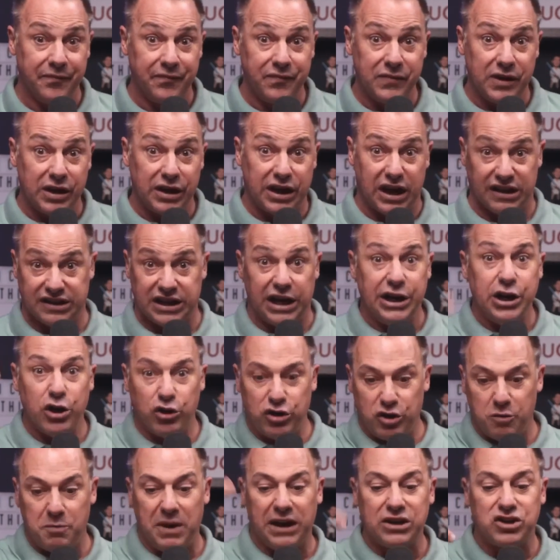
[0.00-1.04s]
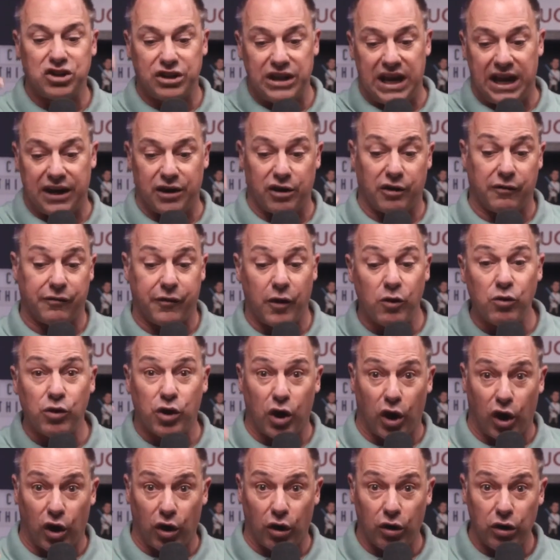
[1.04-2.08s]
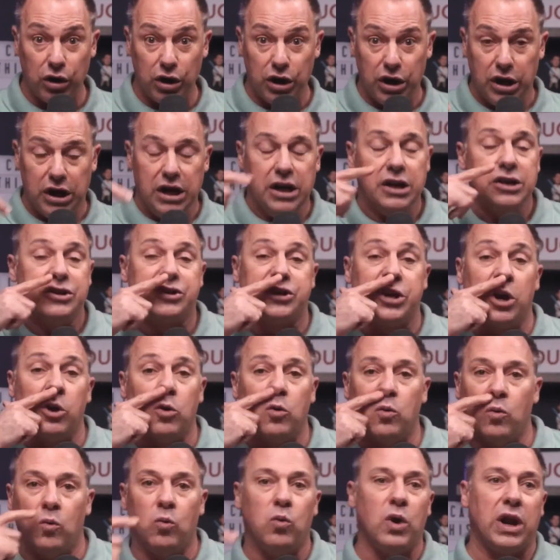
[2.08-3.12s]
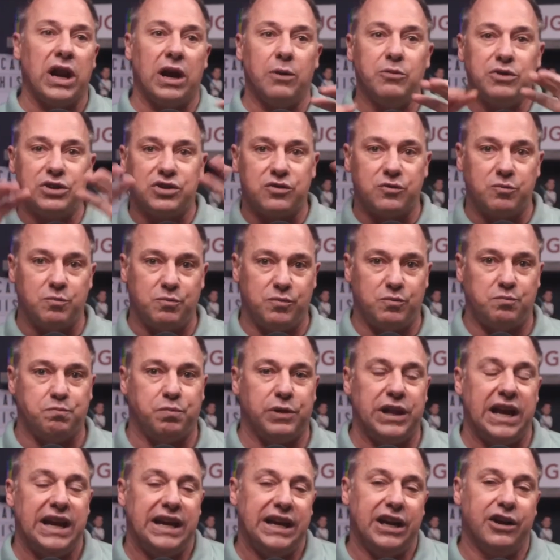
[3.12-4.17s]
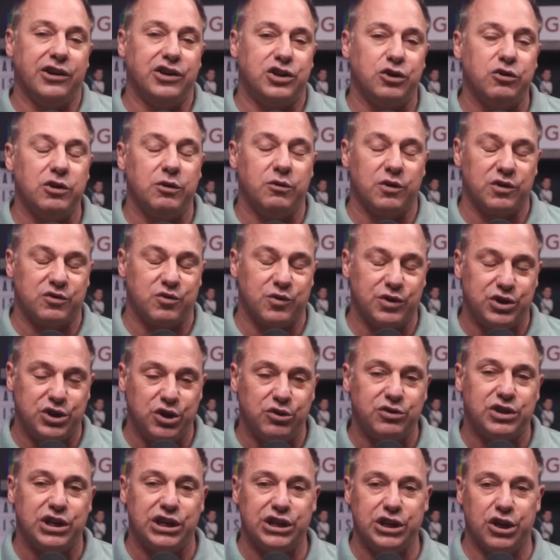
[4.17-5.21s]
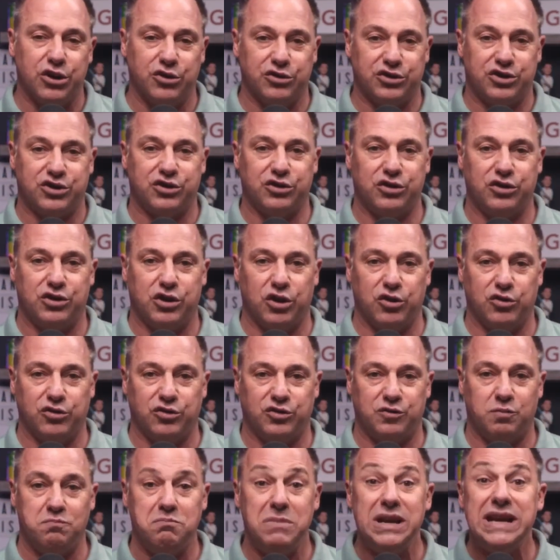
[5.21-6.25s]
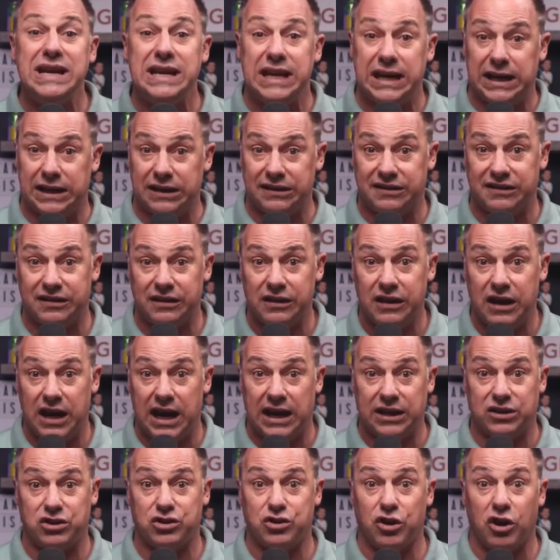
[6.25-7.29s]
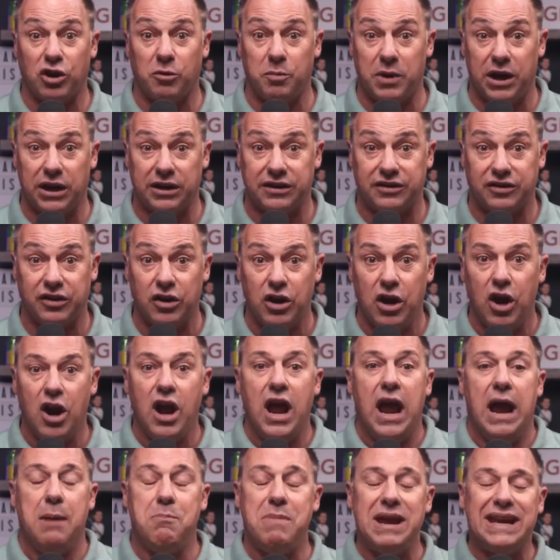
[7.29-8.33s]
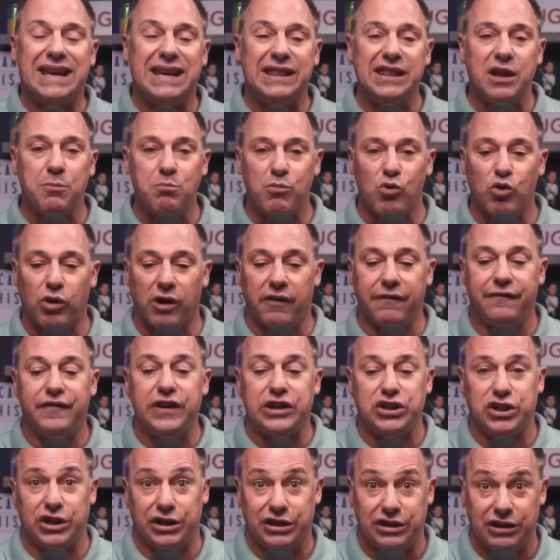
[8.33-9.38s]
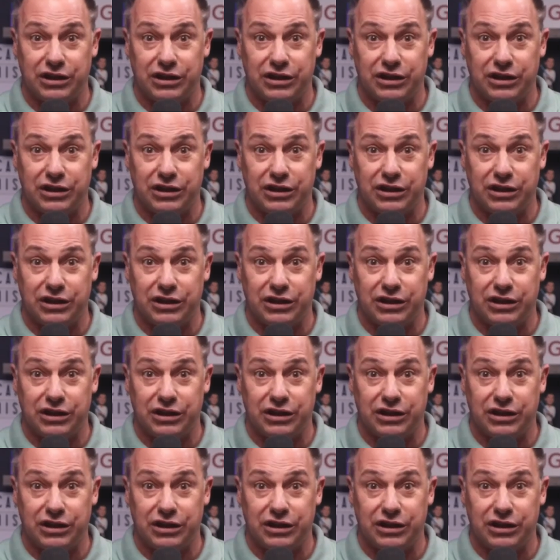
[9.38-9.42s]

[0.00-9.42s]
because I know you mentioned that in our phone call. So what I was planning on doing was reducing those meetings at Starbucks and making them more efficient,